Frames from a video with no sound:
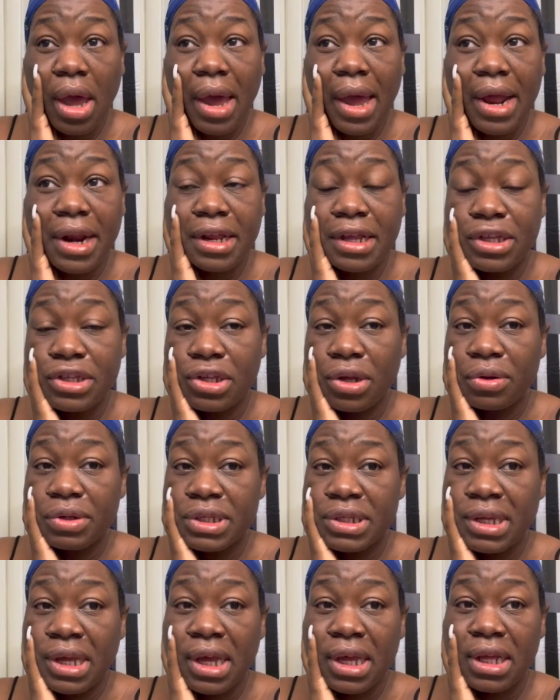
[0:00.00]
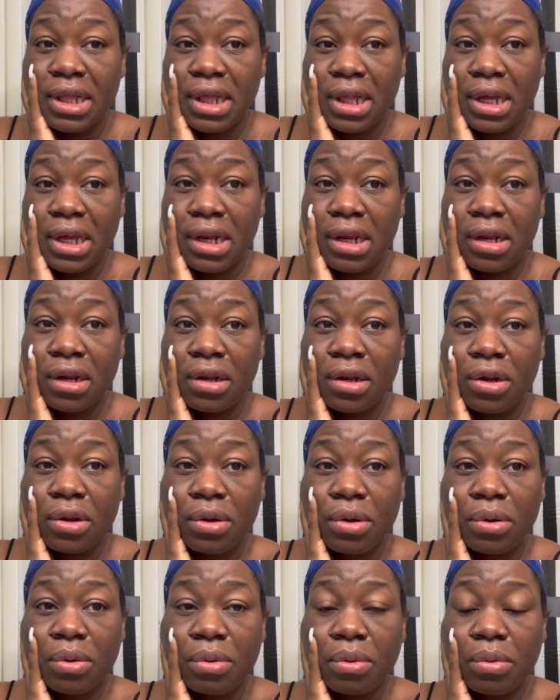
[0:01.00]
and he's outside cleaning
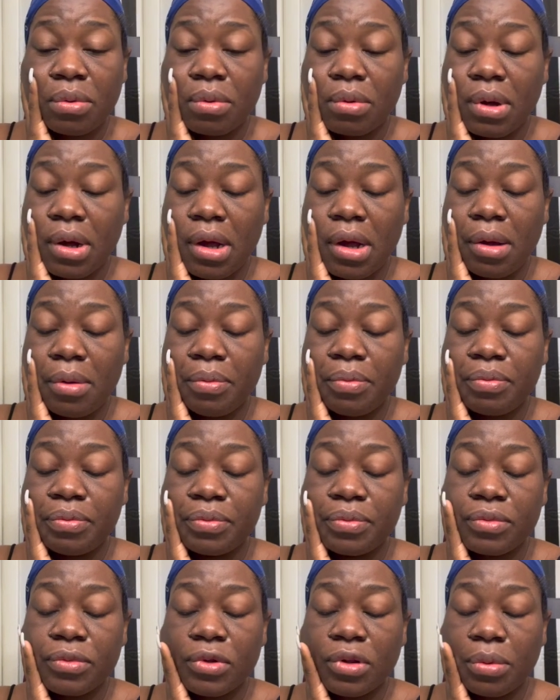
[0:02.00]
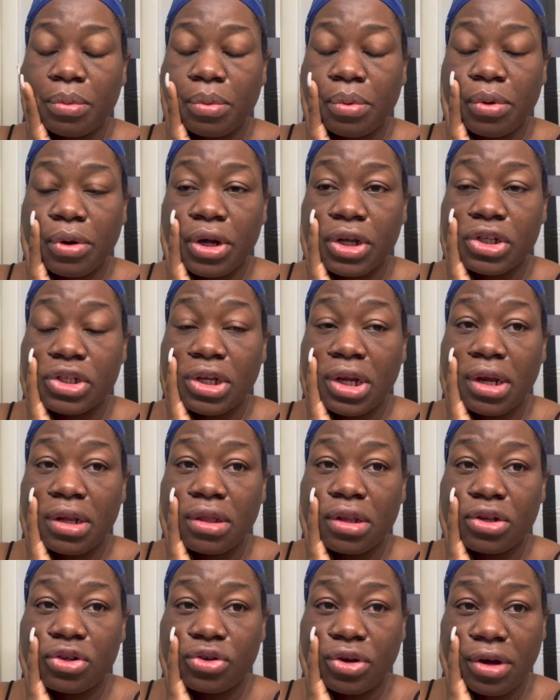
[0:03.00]
the um, the porch
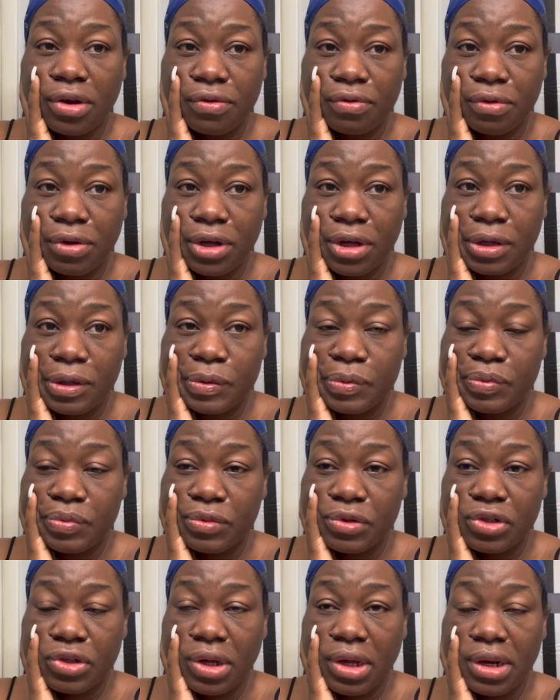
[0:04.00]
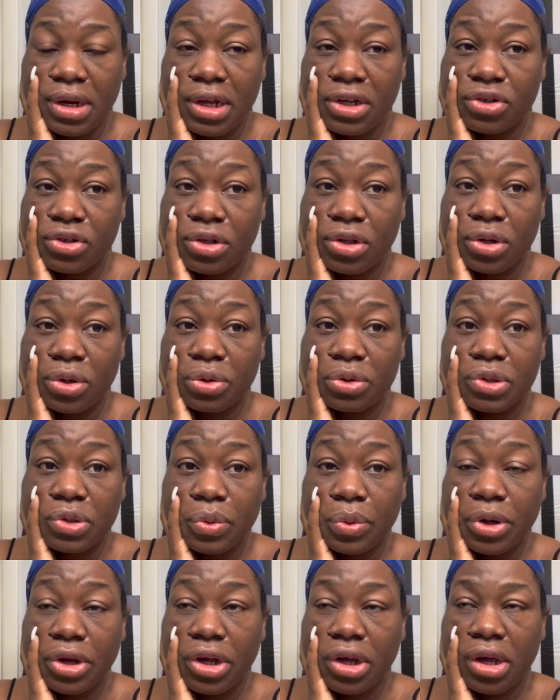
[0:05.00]
and the driveway so I can actually go
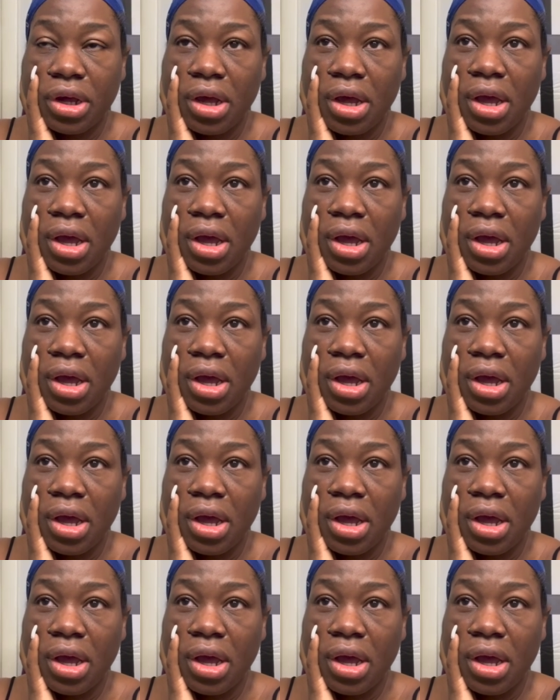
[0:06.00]
to work